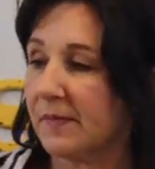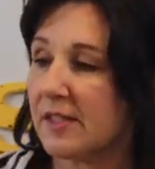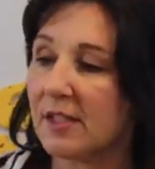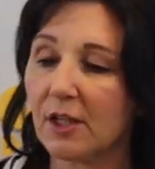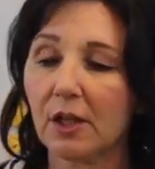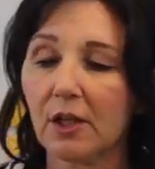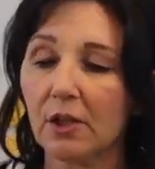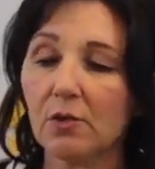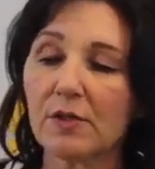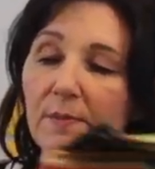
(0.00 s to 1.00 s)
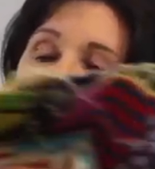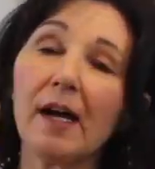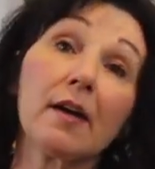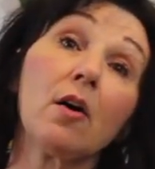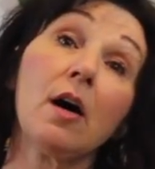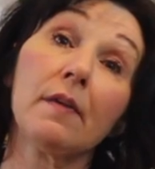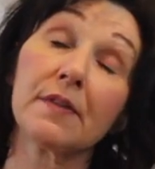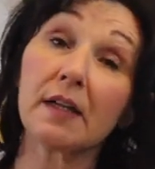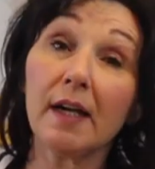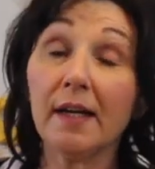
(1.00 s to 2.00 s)
Excuse me, I
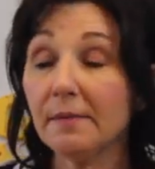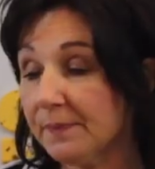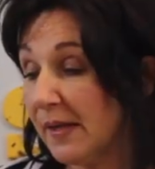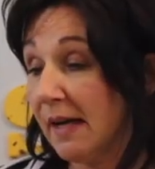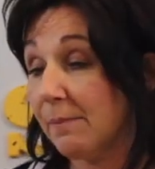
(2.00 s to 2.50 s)
coughed again.